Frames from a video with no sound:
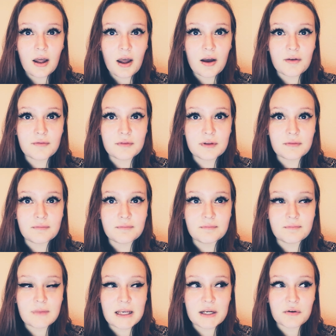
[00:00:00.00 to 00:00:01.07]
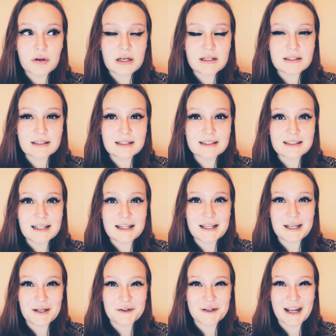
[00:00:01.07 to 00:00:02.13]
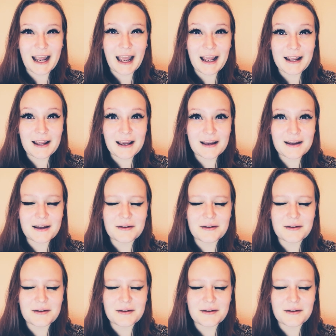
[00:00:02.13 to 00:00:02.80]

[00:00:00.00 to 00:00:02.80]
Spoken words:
of the ingredients list in the UK,